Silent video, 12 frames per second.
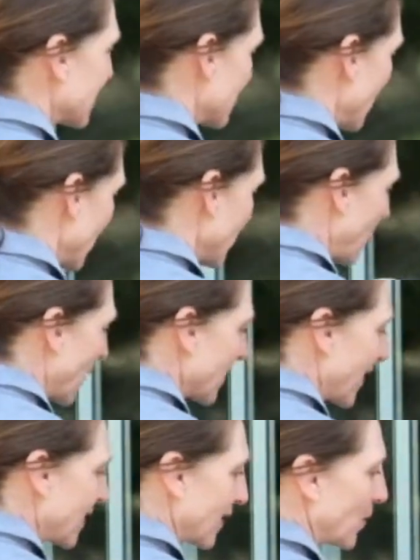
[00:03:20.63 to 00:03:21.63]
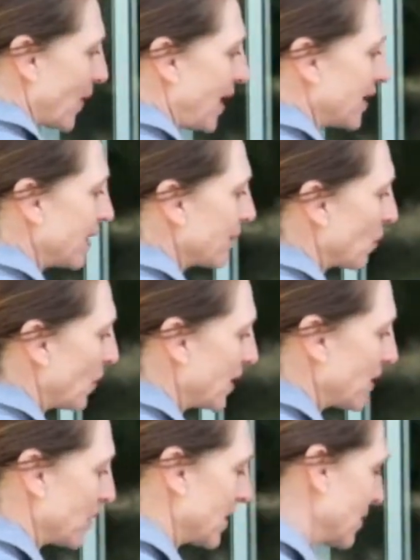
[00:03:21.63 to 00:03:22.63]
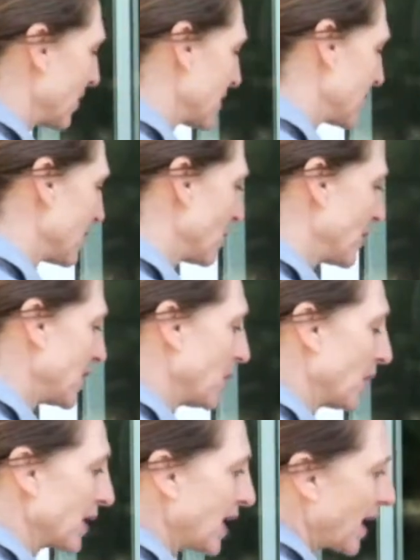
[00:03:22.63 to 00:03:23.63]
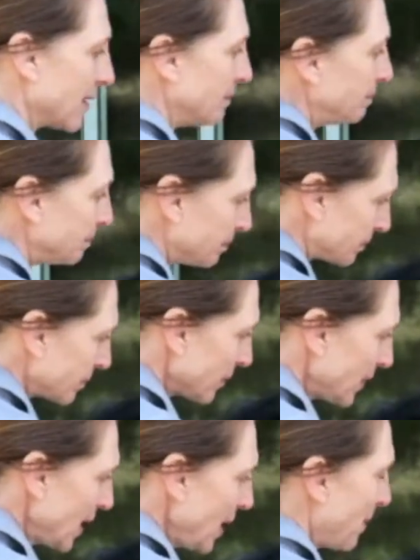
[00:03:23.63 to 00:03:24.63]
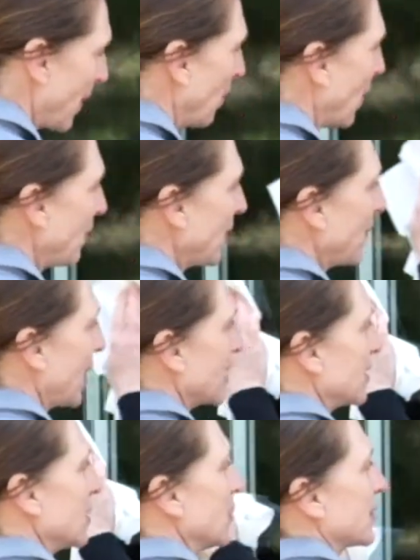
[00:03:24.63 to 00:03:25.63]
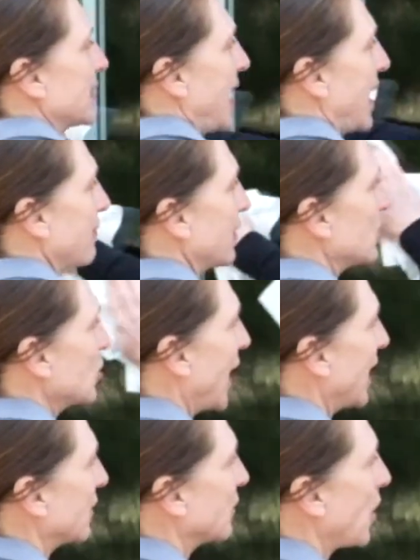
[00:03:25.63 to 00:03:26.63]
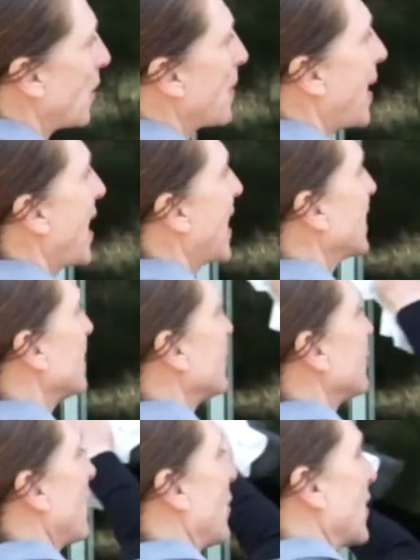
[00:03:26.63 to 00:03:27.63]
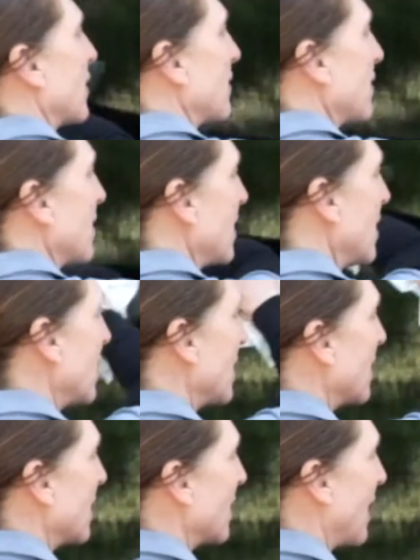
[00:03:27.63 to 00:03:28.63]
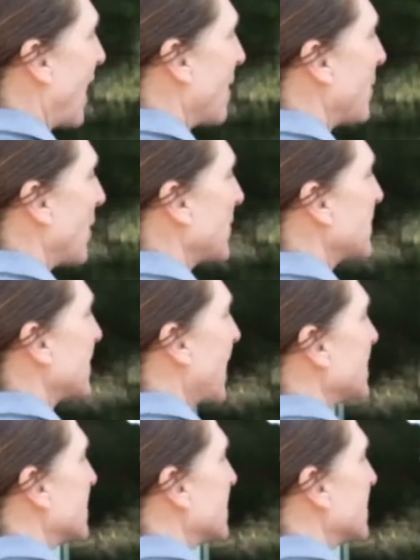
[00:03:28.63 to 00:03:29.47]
more important than the quality of the window. You can always do the window again. But what we want to do is have the child go back and forth on both sides